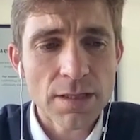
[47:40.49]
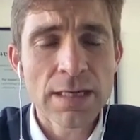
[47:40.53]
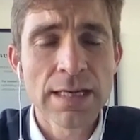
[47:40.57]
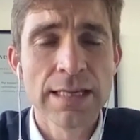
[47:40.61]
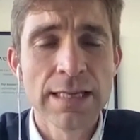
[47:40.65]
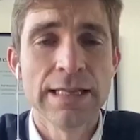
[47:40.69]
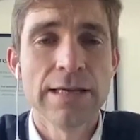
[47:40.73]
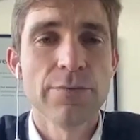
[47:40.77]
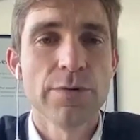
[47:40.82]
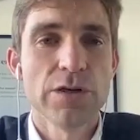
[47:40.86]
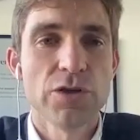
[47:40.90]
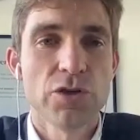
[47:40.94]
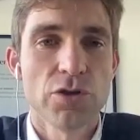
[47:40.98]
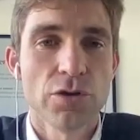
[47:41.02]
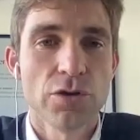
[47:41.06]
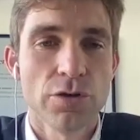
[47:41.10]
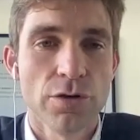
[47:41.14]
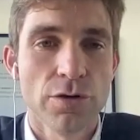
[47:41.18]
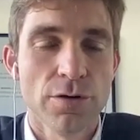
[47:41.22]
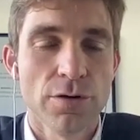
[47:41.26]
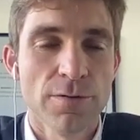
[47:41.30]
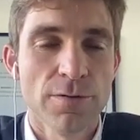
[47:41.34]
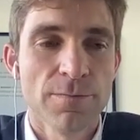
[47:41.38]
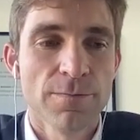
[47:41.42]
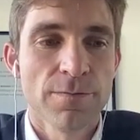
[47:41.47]
And then we
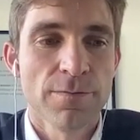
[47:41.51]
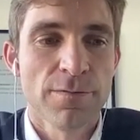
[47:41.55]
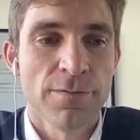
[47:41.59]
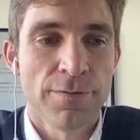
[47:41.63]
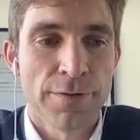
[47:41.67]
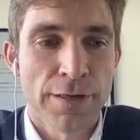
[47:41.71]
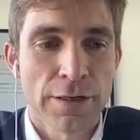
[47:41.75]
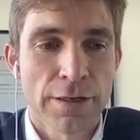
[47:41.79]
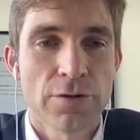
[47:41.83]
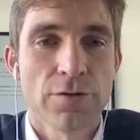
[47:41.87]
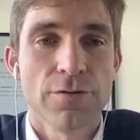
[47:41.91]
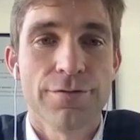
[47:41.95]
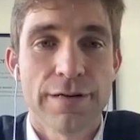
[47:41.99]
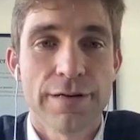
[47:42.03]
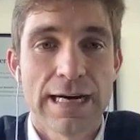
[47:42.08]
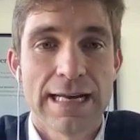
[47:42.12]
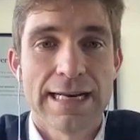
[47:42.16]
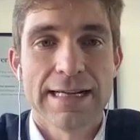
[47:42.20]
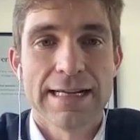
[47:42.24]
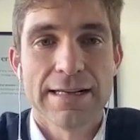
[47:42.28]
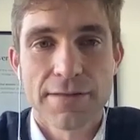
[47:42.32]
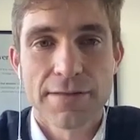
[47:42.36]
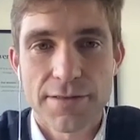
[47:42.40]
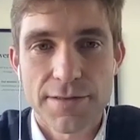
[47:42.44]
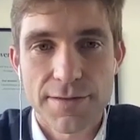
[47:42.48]
do vehicle
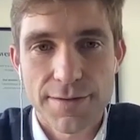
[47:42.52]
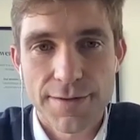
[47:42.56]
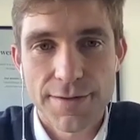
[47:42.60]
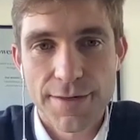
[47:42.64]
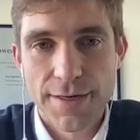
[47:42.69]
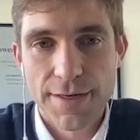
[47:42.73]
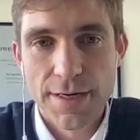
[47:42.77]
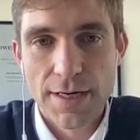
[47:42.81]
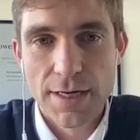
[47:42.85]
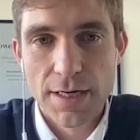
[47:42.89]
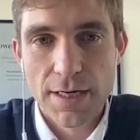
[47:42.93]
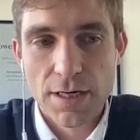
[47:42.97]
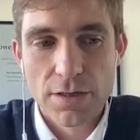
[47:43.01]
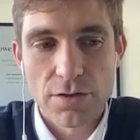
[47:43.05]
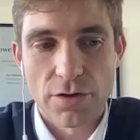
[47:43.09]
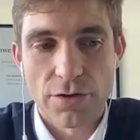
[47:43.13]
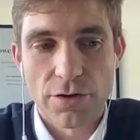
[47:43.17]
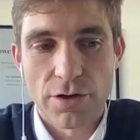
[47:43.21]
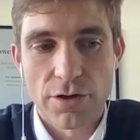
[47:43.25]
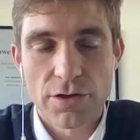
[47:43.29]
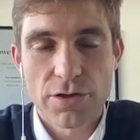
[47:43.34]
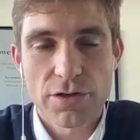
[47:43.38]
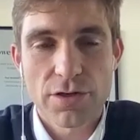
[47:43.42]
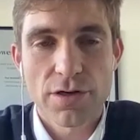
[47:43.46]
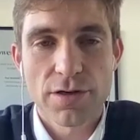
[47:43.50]
finance. So
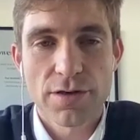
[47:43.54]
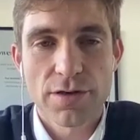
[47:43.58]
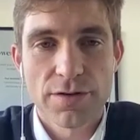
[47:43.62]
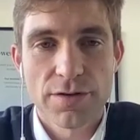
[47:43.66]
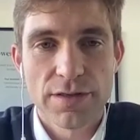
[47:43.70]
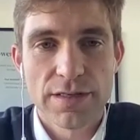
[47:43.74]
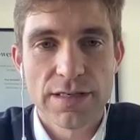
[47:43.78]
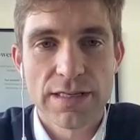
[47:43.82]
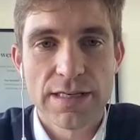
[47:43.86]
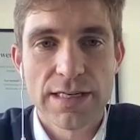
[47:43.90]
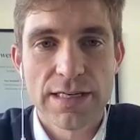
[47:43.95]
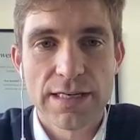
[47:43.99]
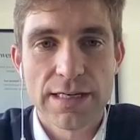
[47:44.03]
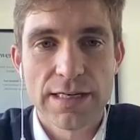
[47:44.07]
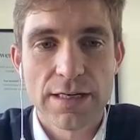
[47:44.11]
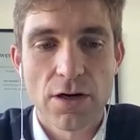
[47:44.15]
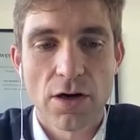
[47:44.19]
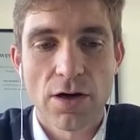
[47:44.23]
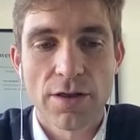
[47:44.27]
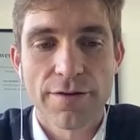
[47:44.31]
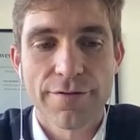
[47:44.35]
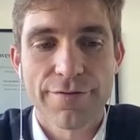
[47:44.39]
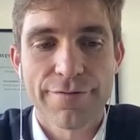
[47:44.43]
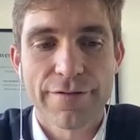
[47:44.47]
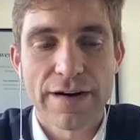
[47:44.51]
those are the
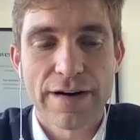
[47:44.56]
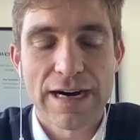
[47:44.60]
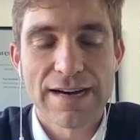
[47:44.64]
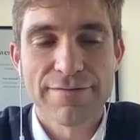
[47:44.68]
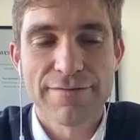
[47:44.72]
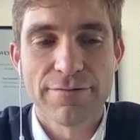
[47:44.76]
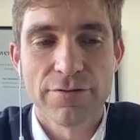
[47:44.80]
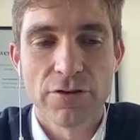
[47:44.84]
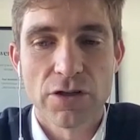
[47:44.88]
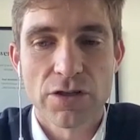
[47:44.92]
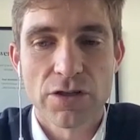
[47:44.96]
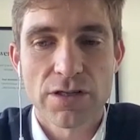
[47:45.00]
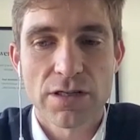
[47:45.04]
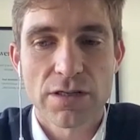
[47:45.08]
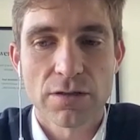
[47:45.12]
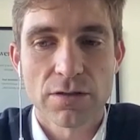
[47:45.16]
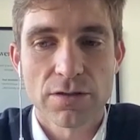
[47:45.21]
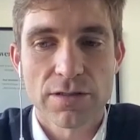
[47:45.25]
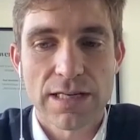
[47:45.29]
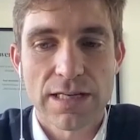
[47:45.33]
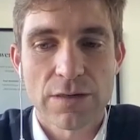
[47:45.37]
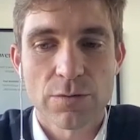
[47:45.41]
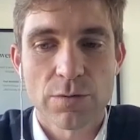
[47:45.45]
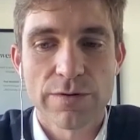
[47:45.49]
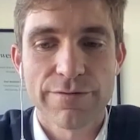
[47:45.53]
5
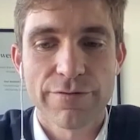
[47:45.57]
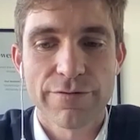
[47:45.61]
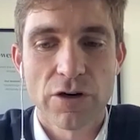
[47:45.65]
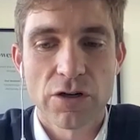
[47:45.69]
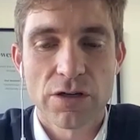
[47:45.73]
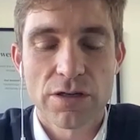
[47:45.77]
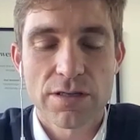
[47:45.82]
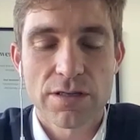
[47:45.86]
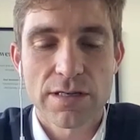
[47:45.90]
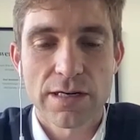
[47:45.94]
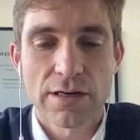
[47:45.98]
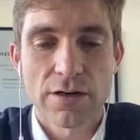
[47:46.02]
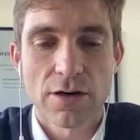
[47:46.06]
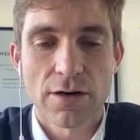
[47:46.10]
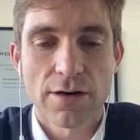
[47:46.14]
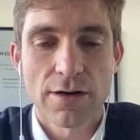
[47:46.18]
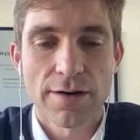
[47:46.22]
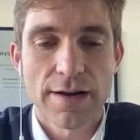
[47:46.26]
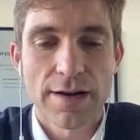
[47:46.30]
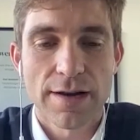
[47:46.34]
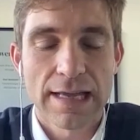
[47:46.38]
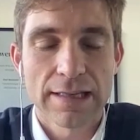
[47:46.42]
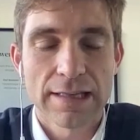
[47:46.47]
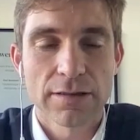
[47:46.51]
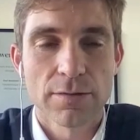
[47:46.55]
verticals that we're focusing
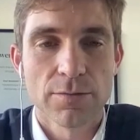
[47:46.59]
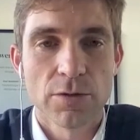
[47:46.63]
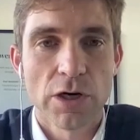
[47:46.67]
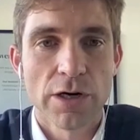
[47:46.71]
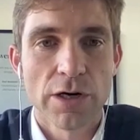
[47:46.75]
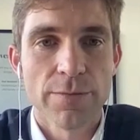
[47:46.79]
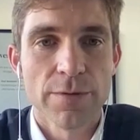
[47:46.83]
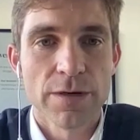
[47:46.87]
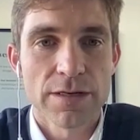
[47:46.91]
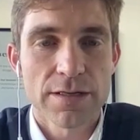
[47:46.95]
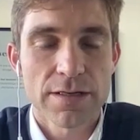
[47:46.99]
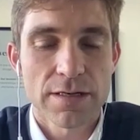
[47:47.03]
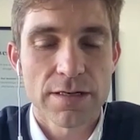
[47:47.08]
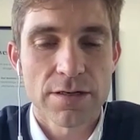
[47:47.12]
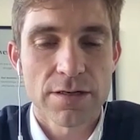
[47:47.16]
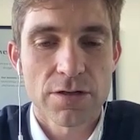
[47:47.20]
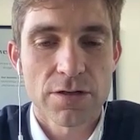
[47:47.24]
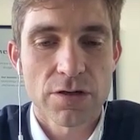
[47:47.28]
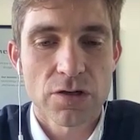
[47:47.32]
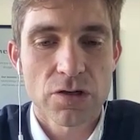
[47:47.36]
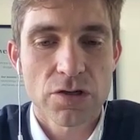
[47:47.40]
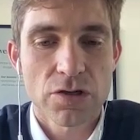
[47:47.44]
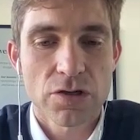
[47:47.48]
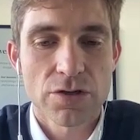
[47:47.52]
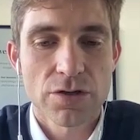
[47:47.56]
on at the moment, and
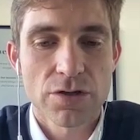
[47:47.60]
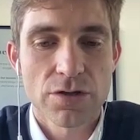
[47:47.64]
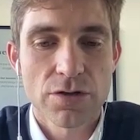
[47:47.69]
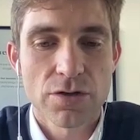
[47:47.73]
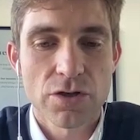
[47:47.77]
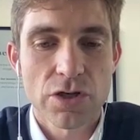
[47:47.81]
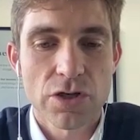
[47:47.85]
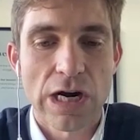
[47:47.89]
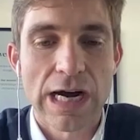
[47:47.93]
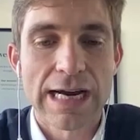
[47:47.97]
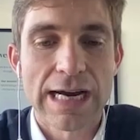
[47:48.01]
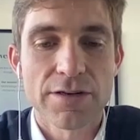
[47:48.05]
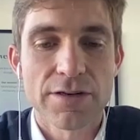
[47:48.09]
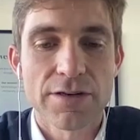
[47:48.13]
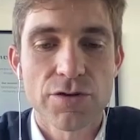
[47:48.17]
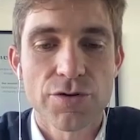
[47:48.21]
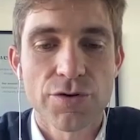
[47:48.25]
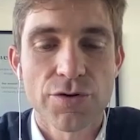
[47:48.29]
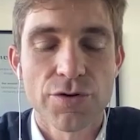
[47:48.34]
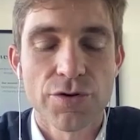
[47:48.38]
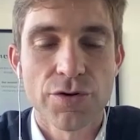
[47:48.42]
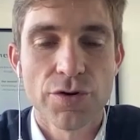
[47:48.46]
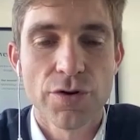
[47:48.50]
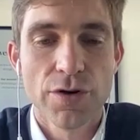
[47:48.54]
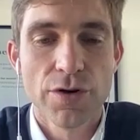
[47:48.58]
just trying
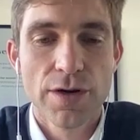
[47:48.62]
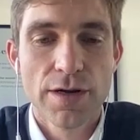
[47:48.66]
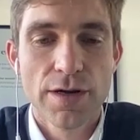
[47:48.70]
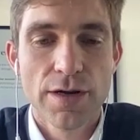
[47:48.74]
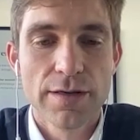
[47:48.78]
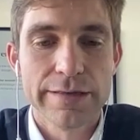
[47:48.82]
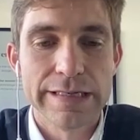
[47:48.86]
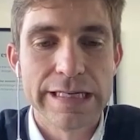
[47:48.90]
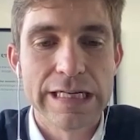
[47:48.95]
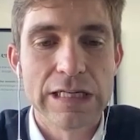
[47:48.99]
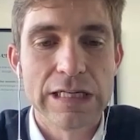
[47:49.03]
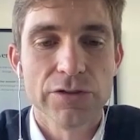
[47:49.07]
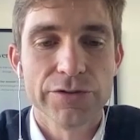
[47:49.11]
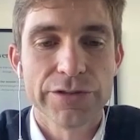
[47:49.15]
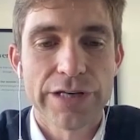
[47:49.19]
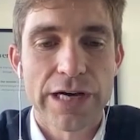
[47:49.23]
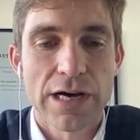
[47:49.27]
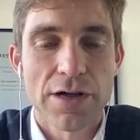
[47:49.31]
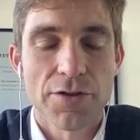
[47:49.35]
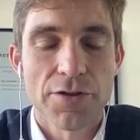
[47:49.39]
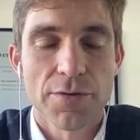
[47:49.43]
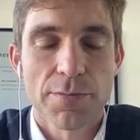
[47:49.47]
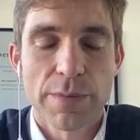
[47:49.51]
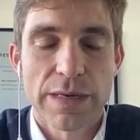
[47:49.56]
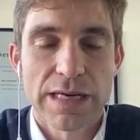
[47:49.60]
to nail
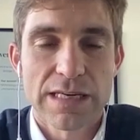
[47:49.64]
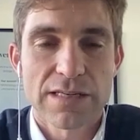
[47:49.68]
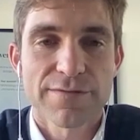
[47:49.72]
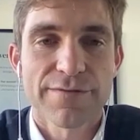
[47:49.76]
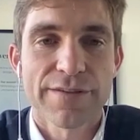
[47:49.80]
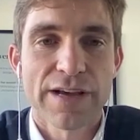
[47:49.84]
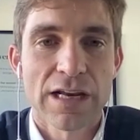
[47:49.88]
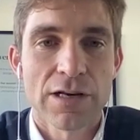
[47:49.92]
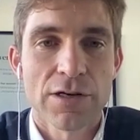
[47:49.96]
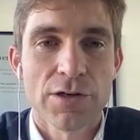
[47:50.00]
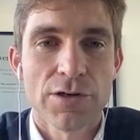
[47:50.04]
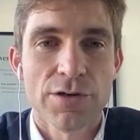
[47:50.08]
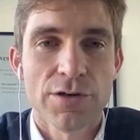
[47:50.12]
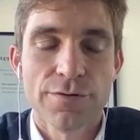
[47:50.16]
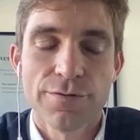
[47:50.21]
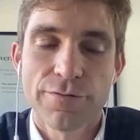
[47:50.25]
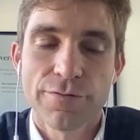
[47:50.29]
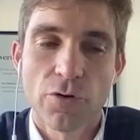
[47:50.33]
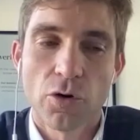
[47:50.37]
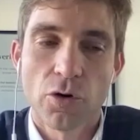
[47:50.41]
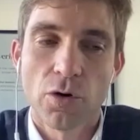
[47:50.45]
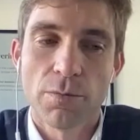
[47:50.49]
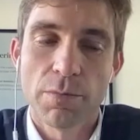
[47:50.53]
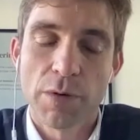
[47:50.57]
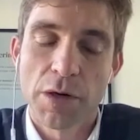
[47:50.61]
down the best value
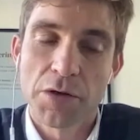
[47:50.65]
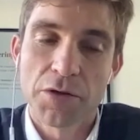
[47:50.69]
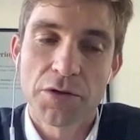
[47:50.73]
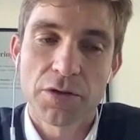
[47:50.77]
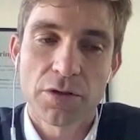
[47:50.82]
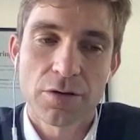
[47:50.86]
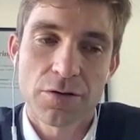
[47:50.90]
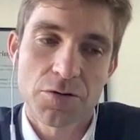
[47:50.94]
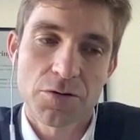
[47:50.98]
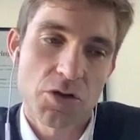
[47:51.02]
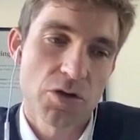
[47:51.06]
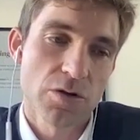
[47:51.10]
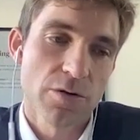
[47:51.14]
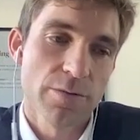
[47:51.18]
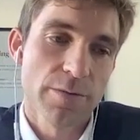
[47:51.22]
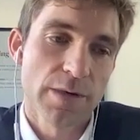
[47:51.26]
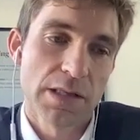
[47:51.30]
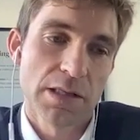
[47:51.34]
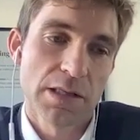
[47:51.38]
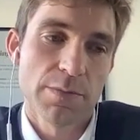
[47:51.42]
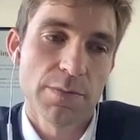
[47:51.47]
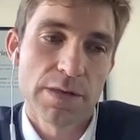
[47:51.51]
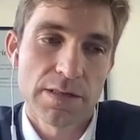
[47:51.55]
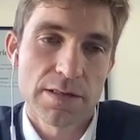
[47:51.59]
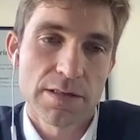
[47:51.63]
for both the consumer
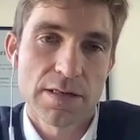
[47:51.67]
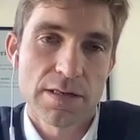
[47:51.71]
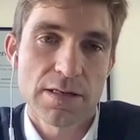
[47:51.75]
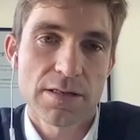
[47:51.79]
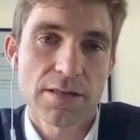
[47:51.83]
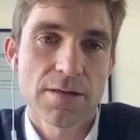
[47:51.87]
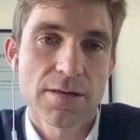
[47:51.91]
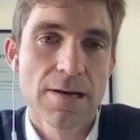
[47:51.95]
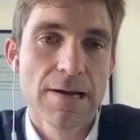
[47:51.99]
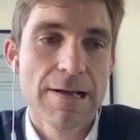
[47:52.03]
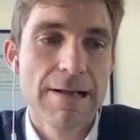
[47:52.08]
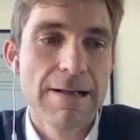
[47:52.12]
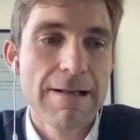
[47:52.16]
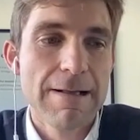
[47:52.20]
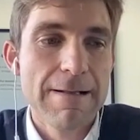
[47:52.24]
and the business.